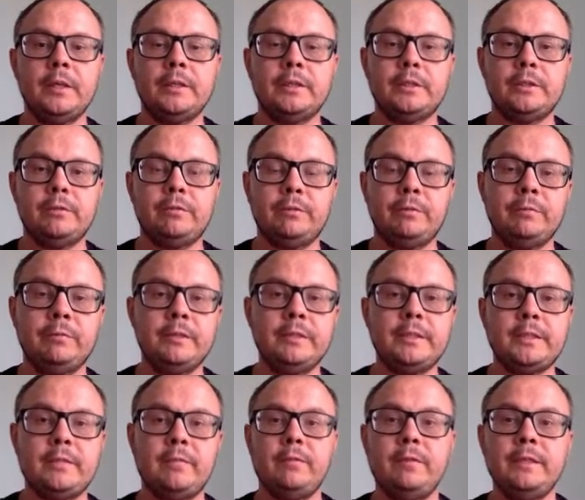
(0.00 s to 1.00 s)
So from
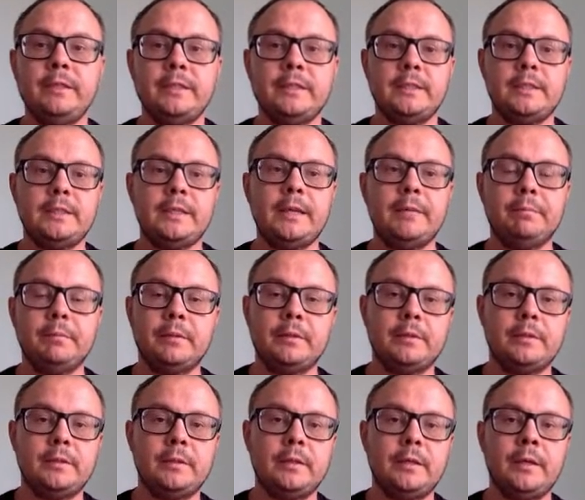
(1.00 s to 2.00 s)
this thesis
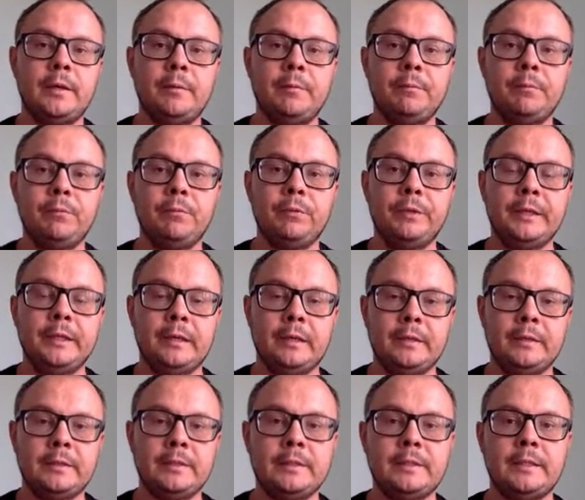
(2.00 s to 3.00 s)
statement, we
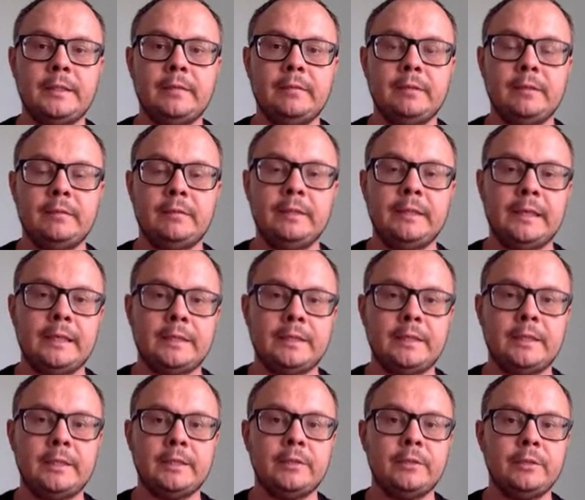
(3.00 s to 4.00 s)
understand that the
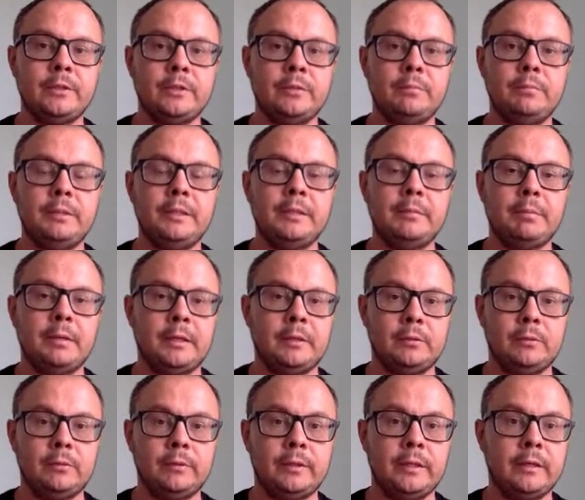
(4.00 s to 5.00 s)
essay is going to be
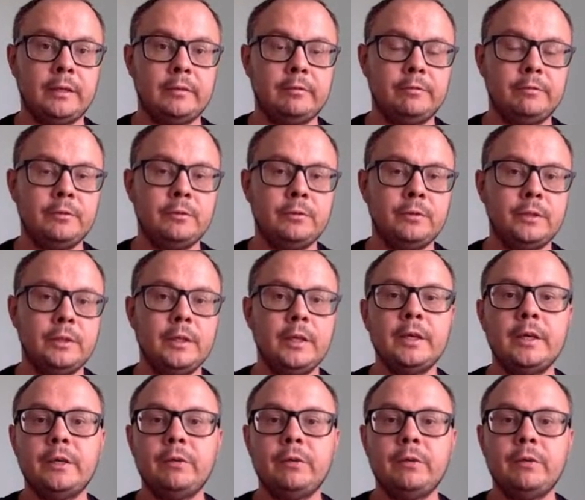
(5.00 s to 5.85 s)
about organic food.